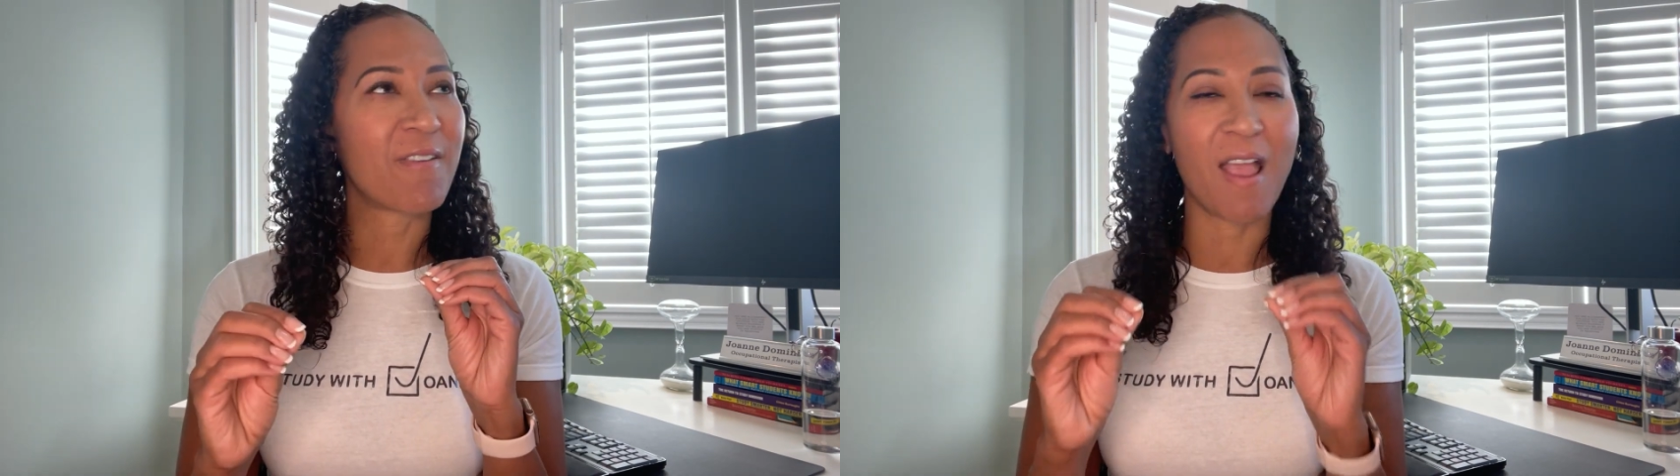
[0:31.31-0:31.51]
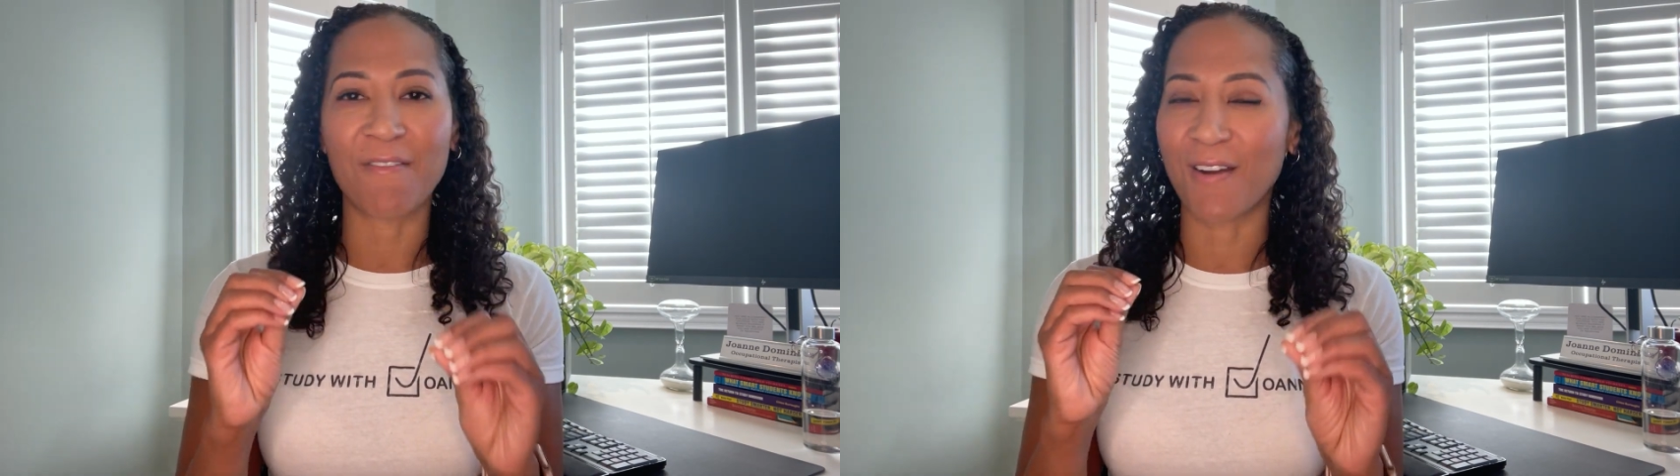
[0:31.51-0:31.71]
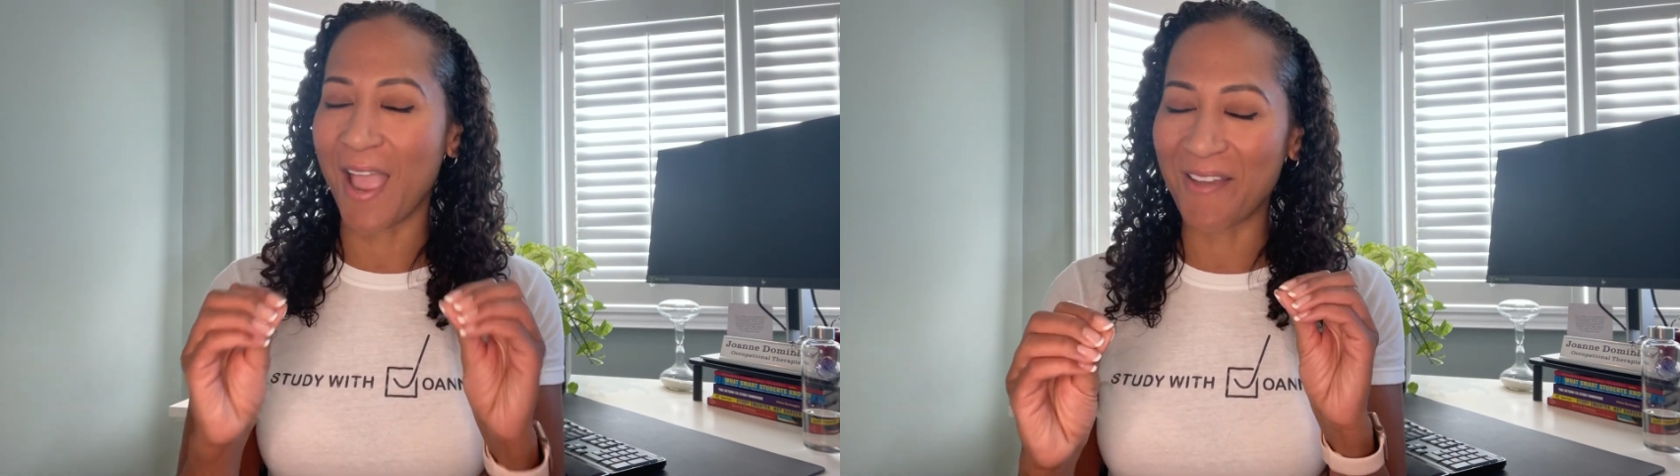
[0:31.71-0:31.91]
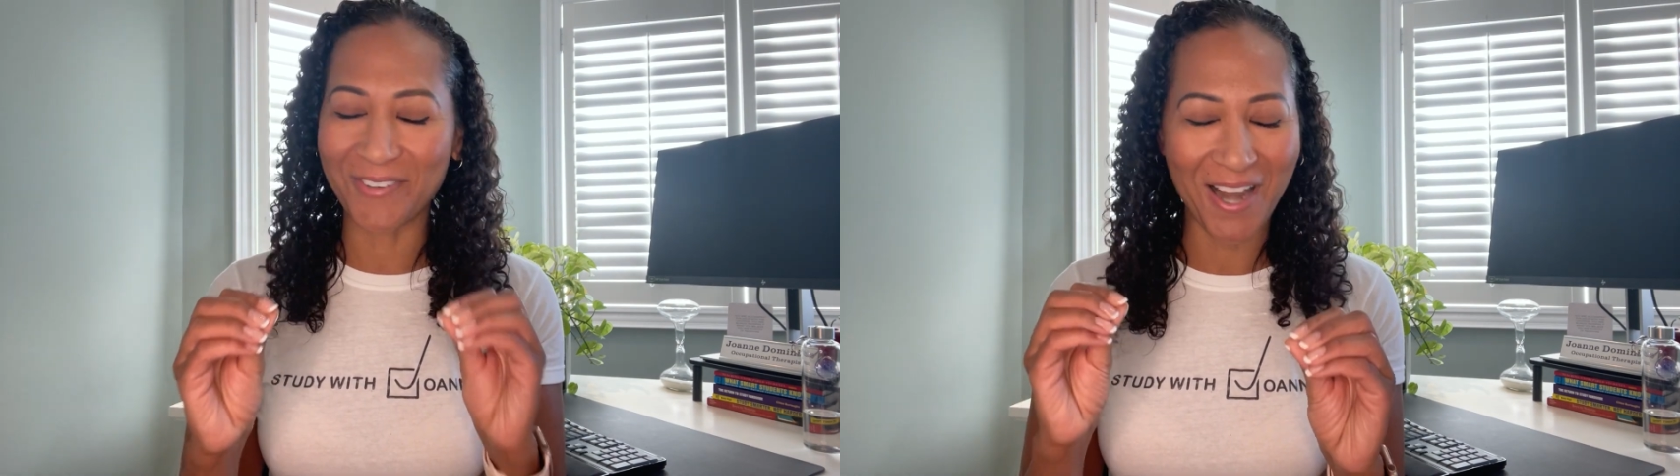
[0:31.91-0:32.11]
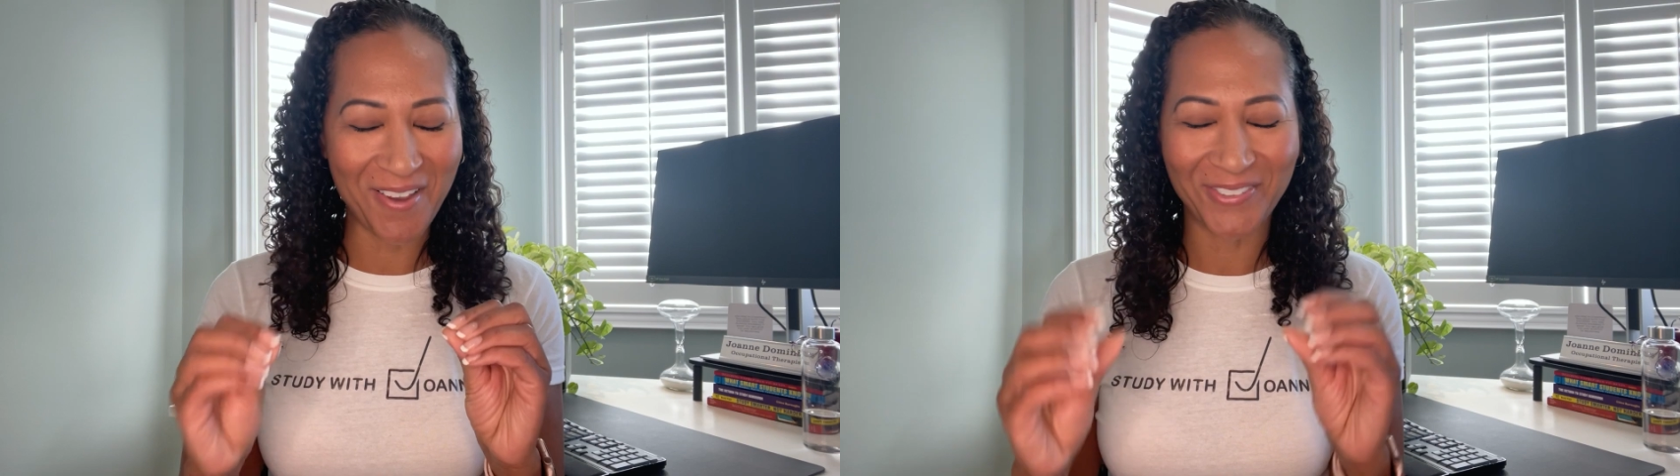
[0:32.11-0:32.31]

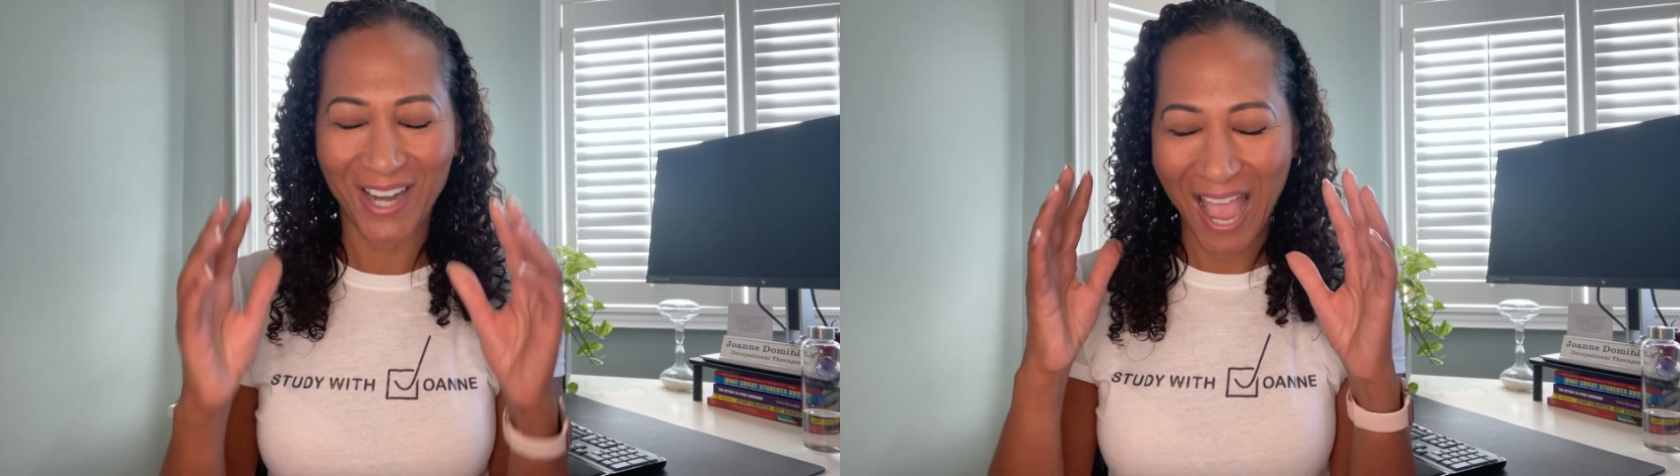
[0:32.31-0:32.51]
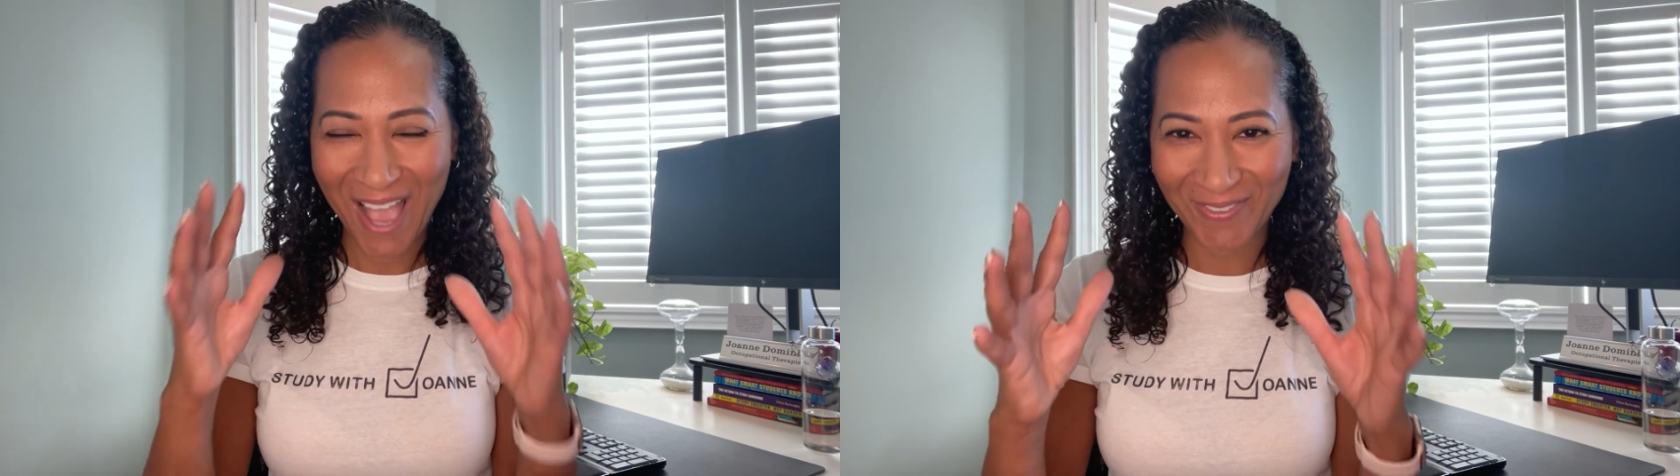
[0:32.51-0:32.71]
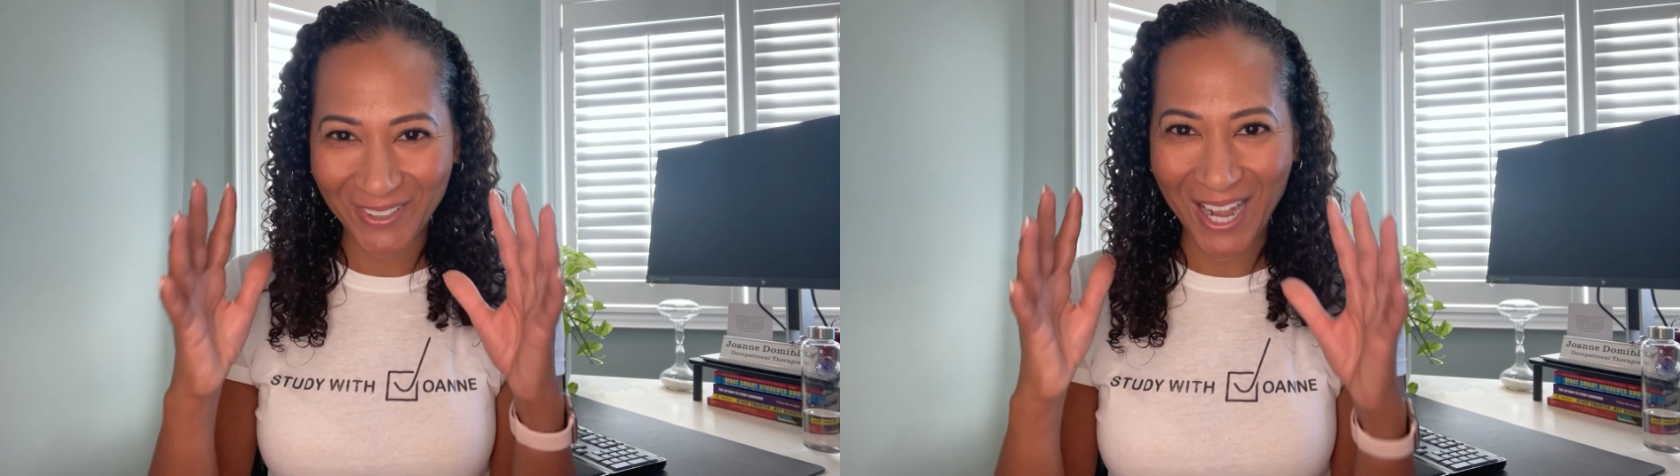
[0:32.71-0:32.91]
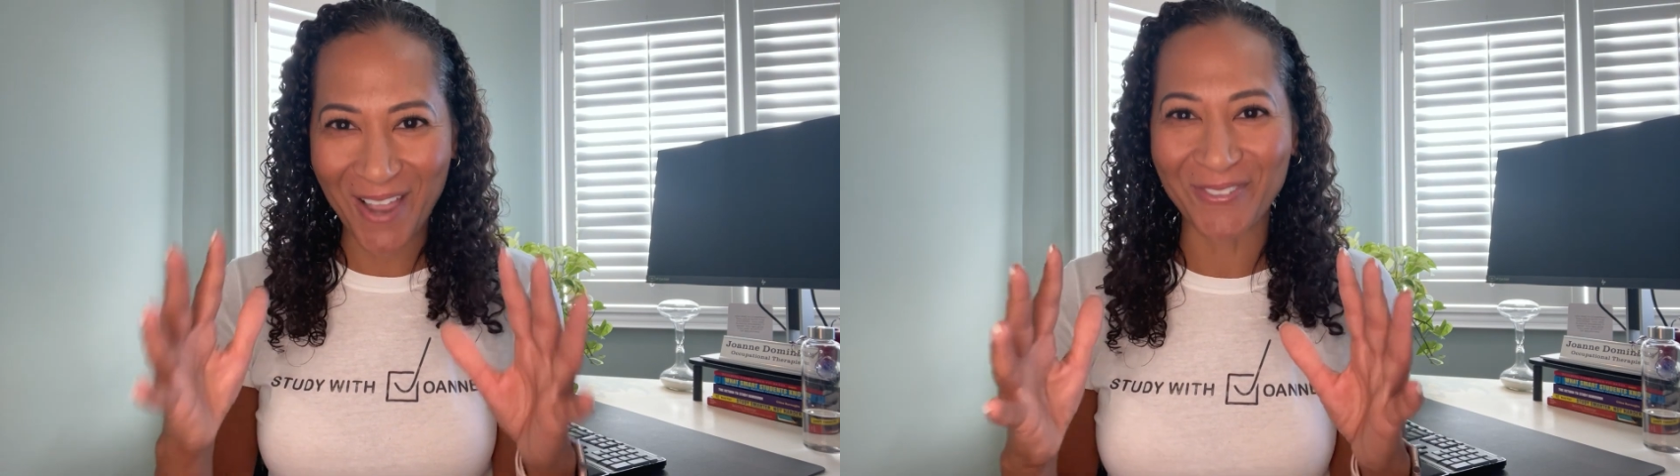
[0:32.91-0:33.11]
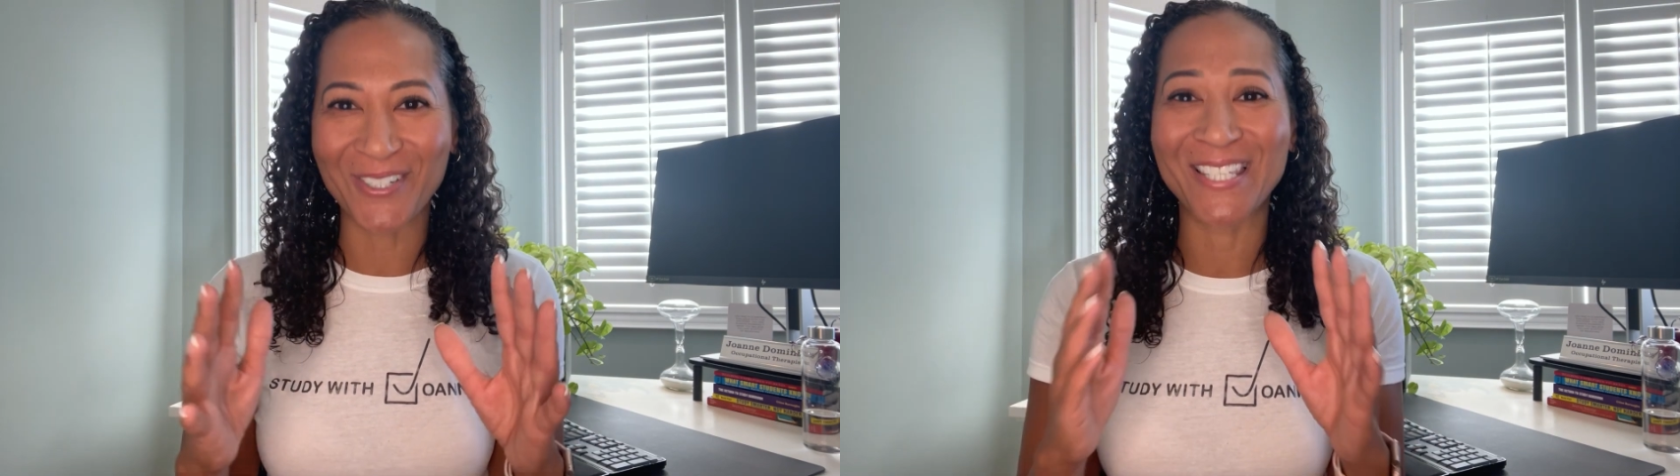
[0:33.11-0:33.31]
ever